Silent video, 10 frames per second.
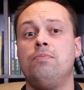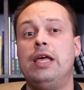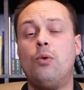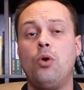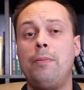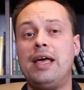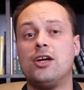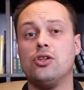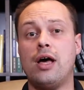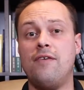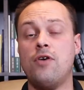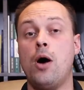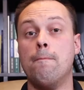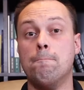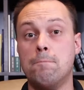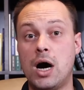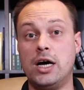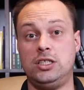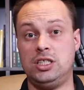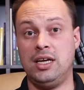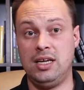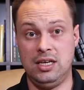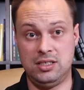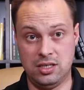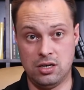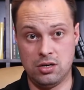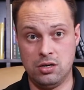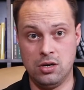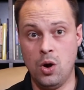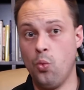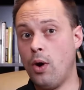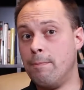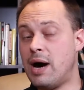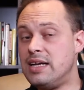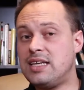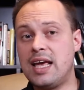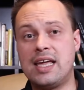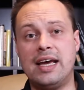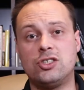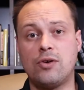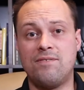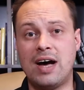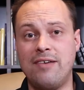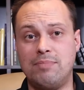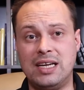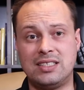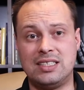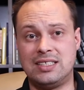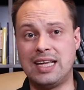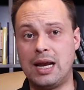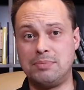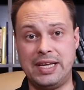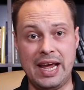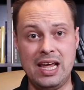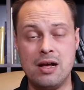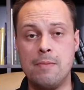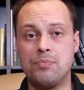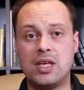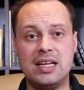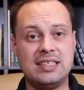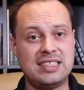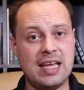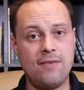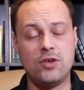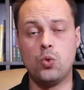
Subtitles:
It will make your life much easier. What might take an extra 5 minutes to set up today can save